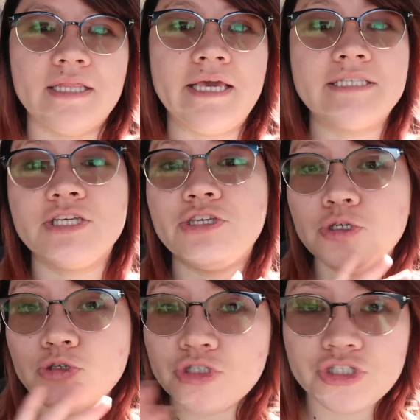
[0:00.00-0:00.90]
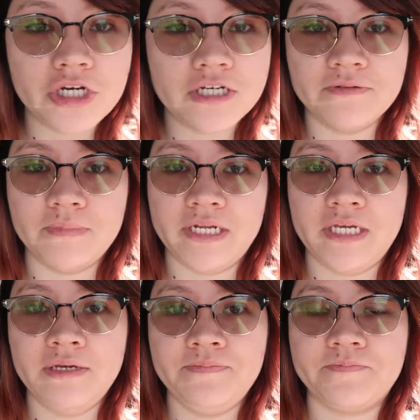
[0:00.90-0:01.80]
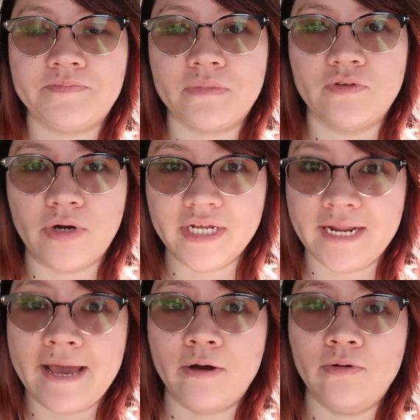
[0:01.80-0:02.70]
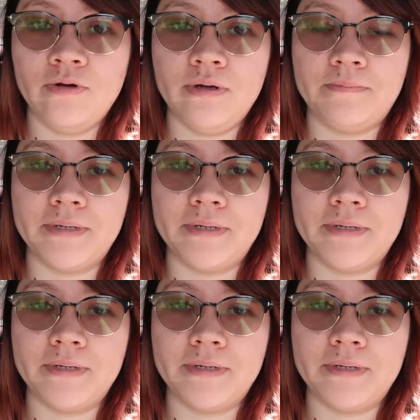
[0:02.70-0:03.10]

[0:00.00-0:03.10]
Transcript: It's a huge chunk of money right now,